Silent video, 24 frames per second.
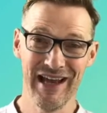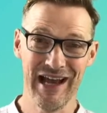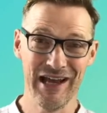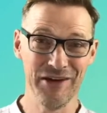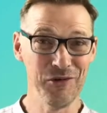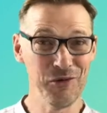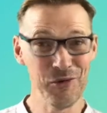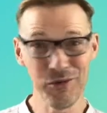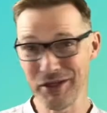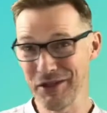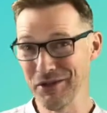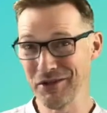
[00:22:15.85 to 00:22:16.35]

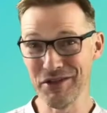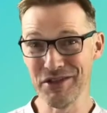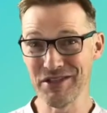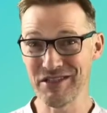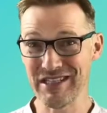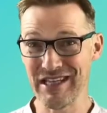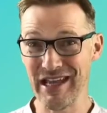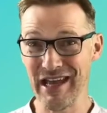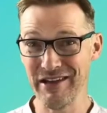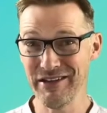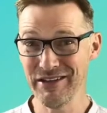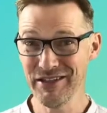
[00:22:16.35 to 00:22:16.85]
And all the others
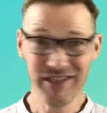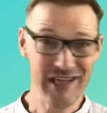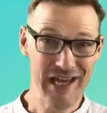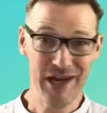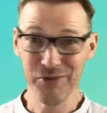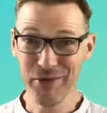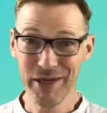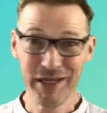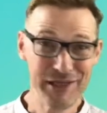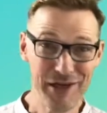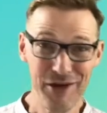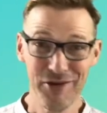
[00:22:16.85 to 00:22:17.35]
said,
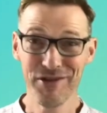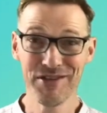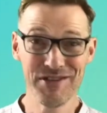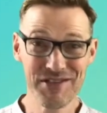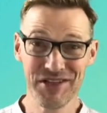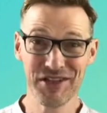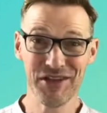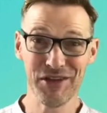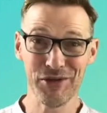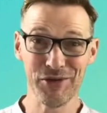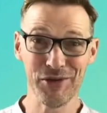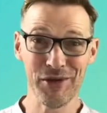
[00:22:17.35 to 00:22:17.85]
Yeah, we're going
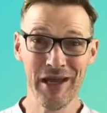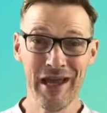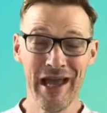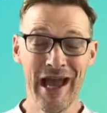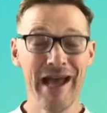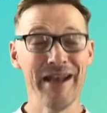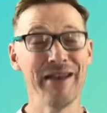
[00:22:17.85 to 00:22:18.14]
too.